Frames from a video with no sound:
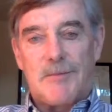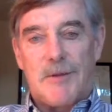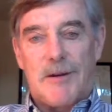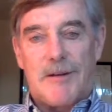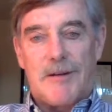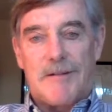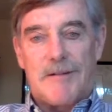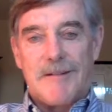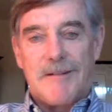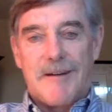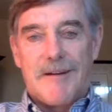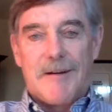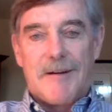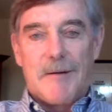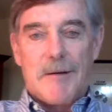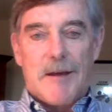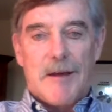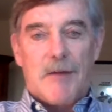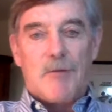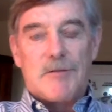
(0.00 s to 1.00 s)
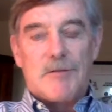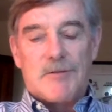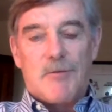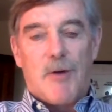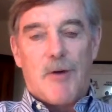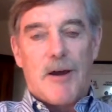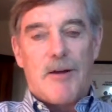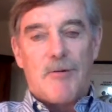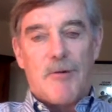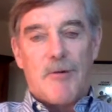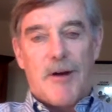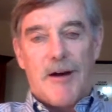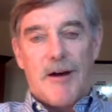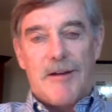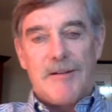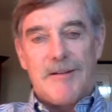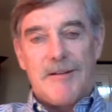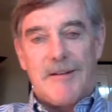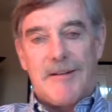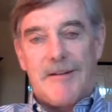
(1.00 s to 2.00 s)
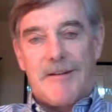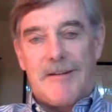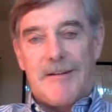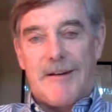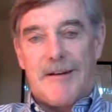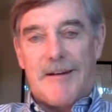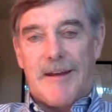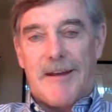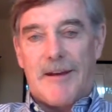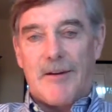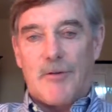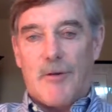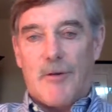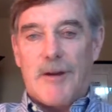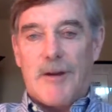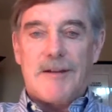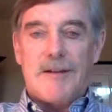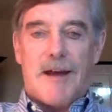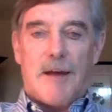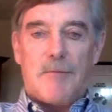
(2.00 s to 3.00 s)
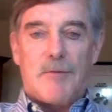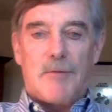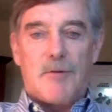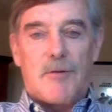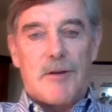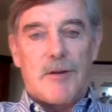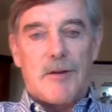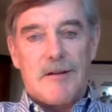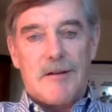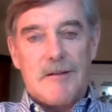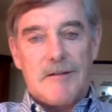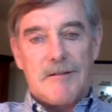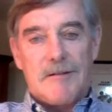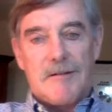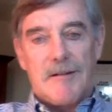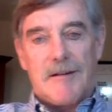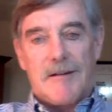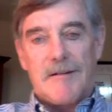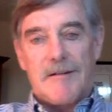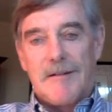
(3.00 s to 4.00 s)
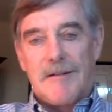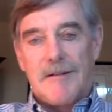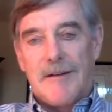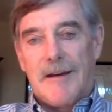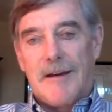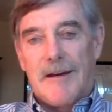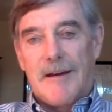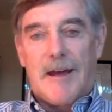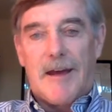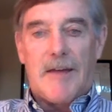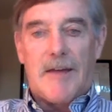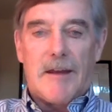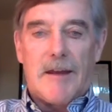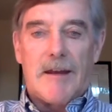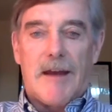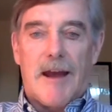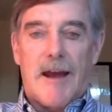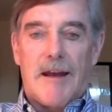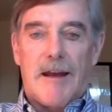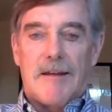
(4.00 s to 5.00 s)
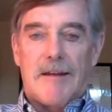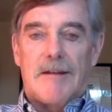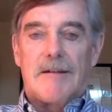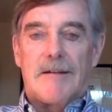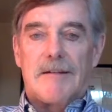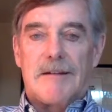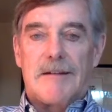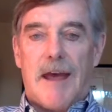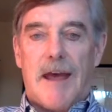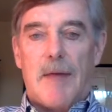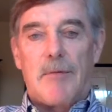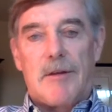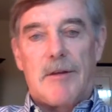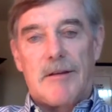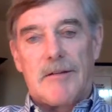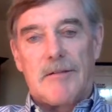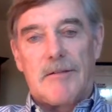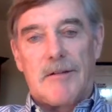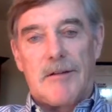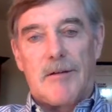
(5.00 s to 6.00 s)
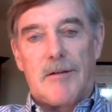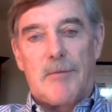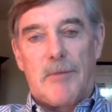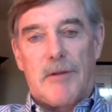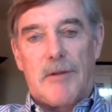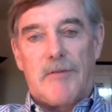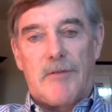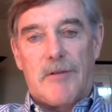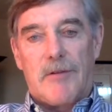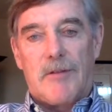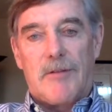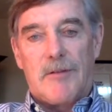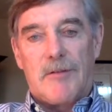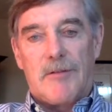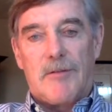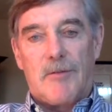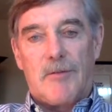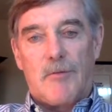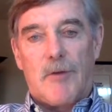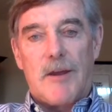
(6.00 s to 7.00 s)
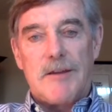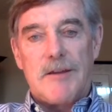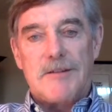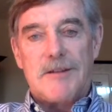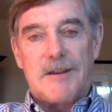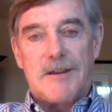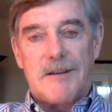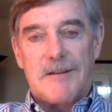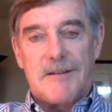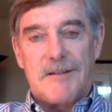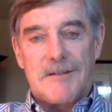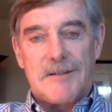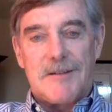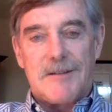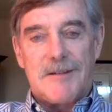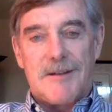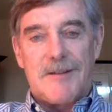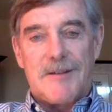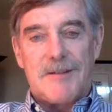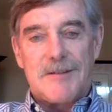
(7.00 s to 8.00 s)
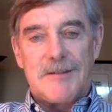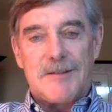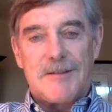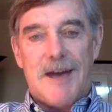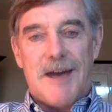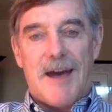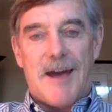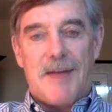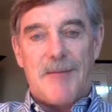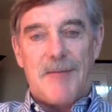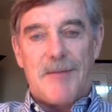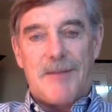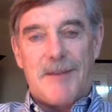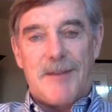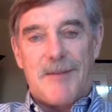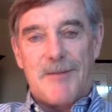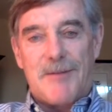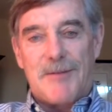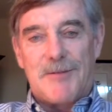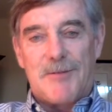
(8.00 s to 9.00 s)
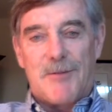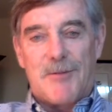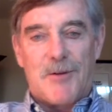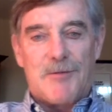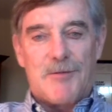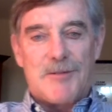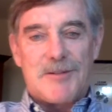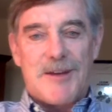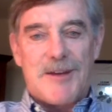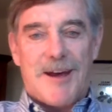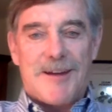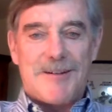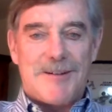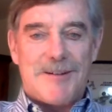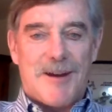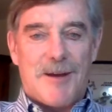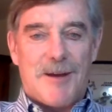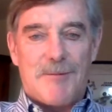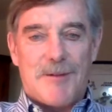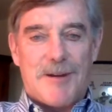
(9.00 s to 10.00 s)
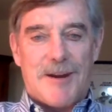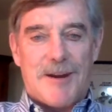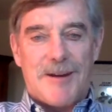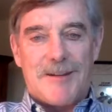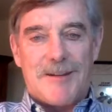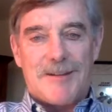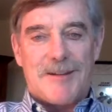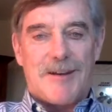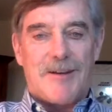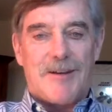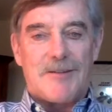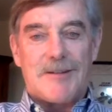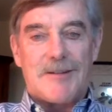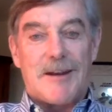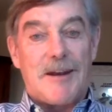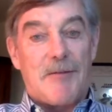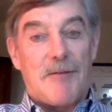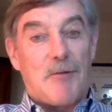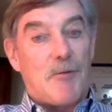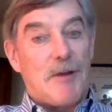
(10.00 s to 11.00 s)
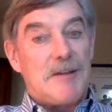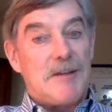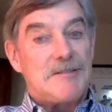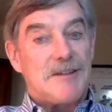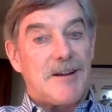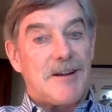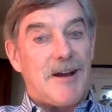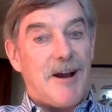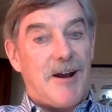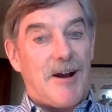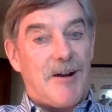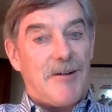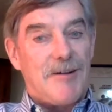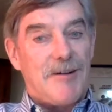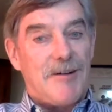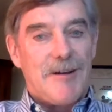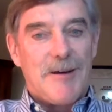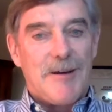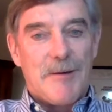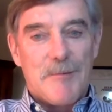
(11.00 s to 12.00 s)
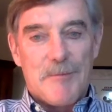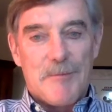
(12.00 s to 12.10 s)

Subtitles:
it was quite a run, and I had a great time doing it. And then got a little dabble into a little bit of the racing on the side, but that was more of a side job than anything else. I never raced a car,